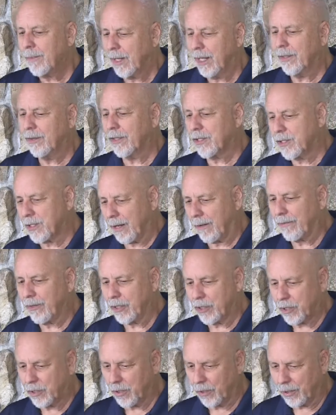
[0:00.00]
in the
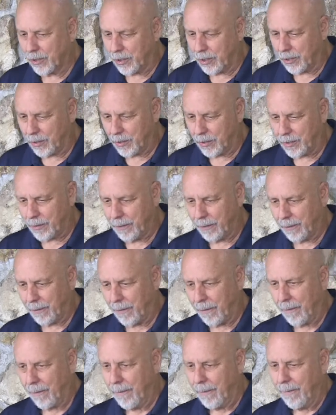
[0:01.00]
seven churches.
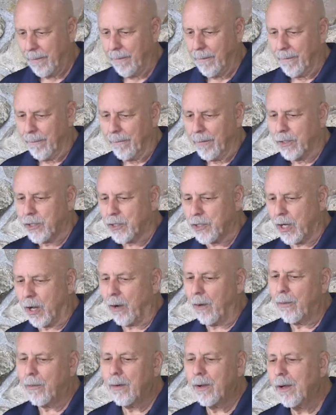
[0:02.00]

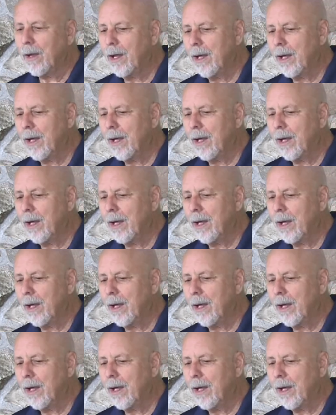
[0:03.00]
So,